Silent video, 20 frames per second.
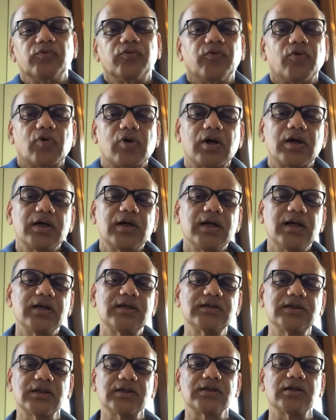
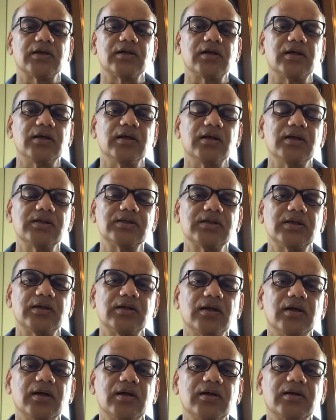400, 600 degrees
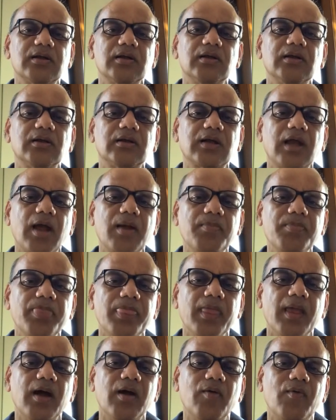centigrade, till the time
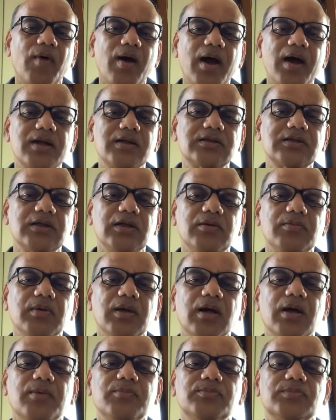wire still
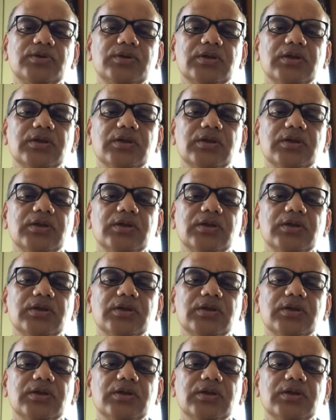becomes